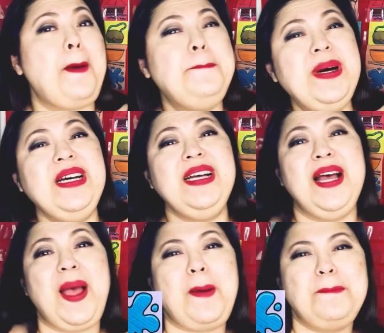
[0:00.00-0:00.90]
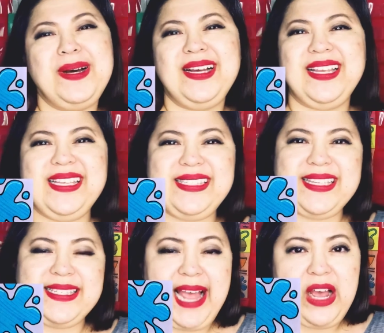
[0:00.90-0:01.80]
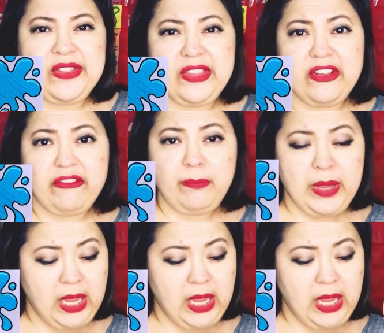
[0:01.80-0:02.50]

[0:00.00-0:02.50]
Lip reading: B, B is the sound of B.